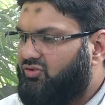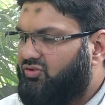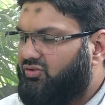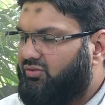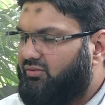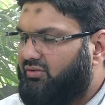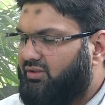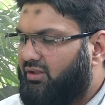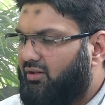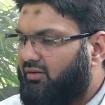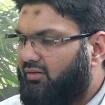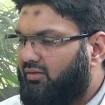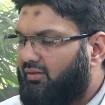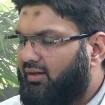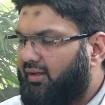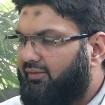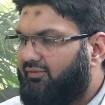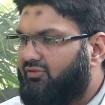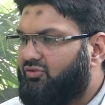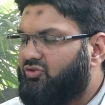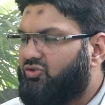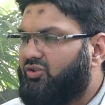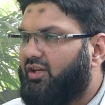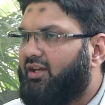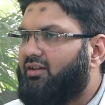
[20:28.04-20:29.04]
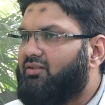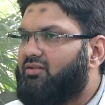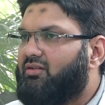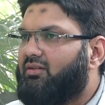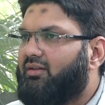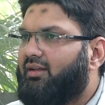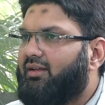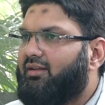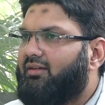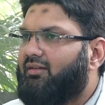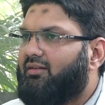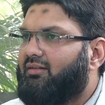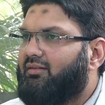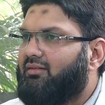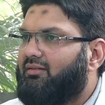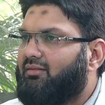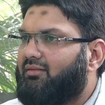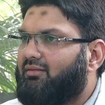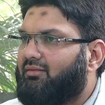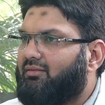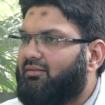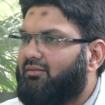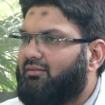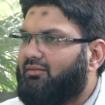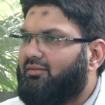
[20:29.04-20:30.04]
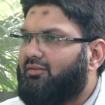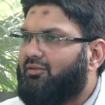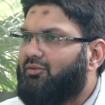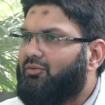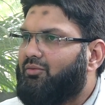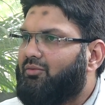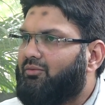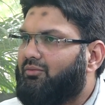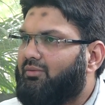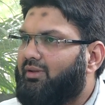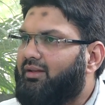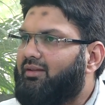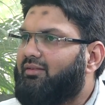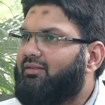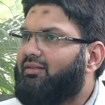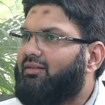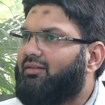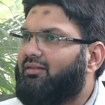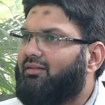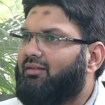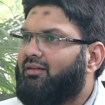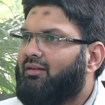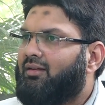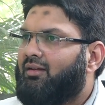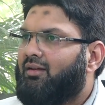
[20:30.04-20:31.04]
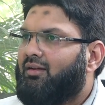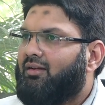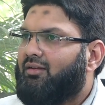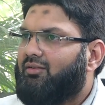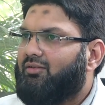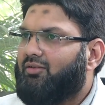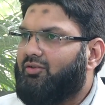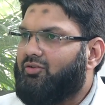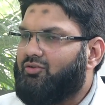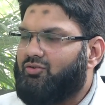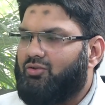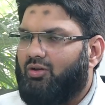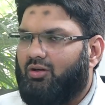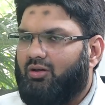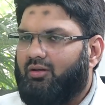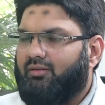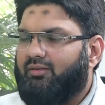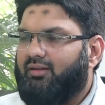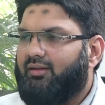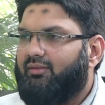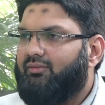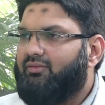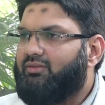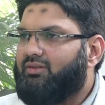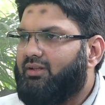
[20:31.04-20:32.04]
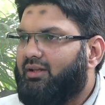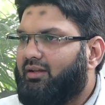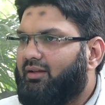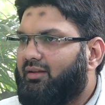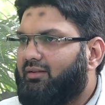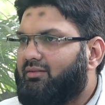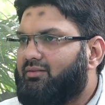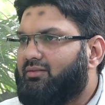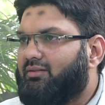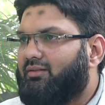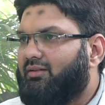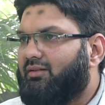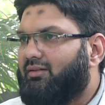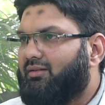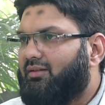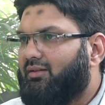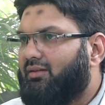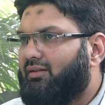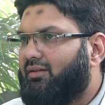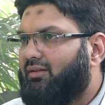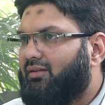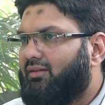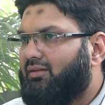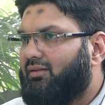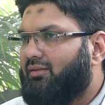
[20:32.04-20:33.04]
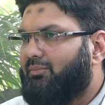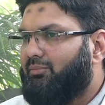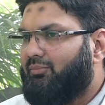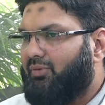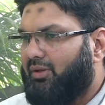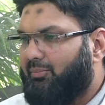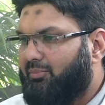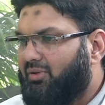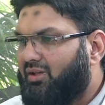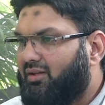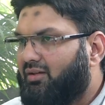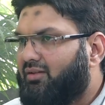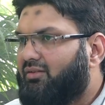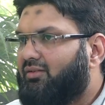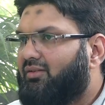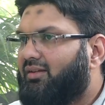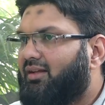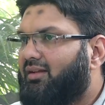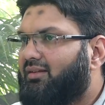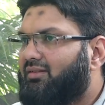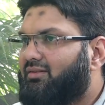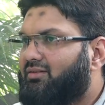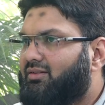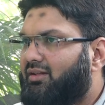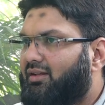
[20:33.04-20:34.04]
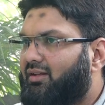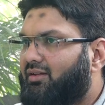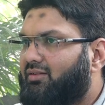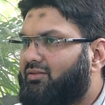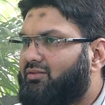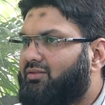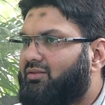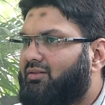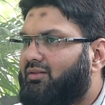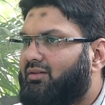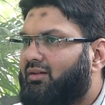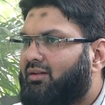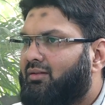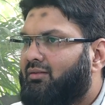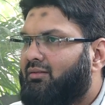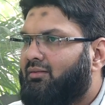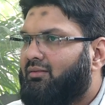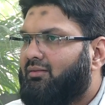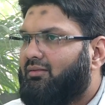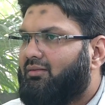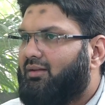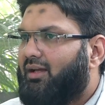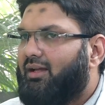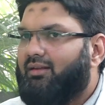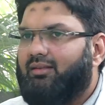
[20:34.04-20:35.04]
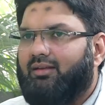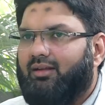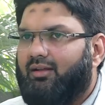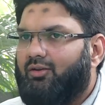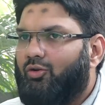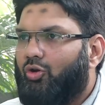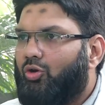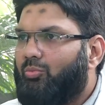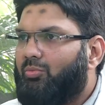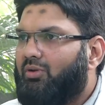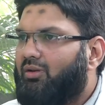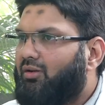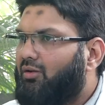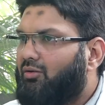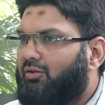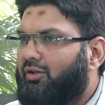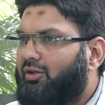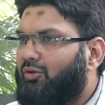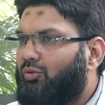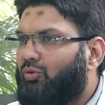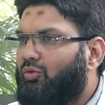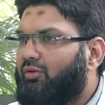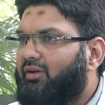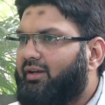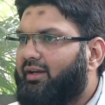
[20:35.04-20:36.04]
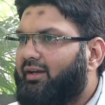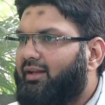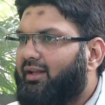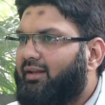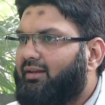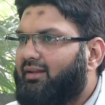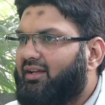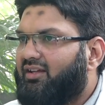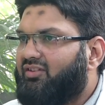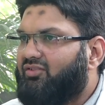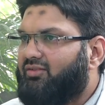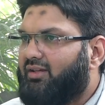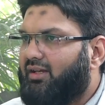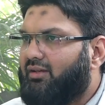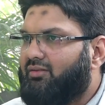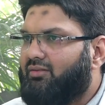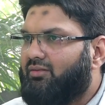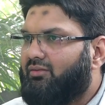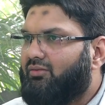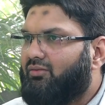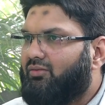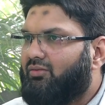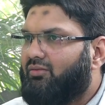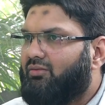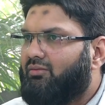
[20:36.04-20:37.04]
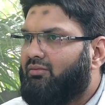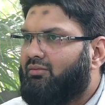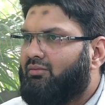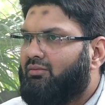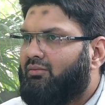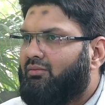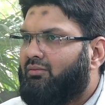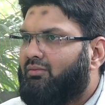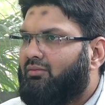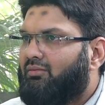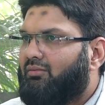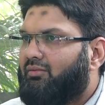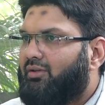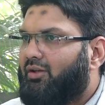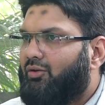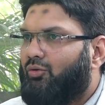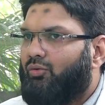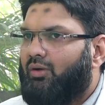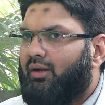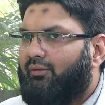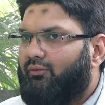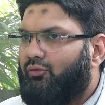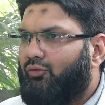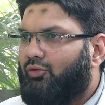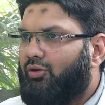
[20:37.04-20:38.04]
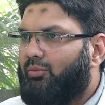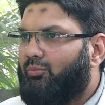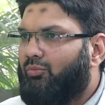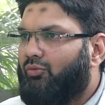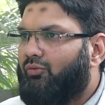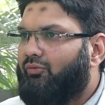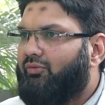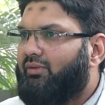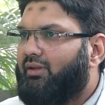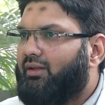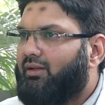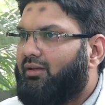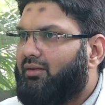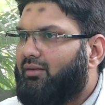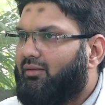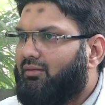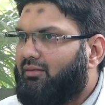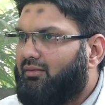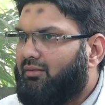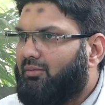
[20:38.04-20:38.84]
children have changed like anything. The jaws have changed, the appearance has changed, and they're normal now. They don't need any extractions. They don't have to remove their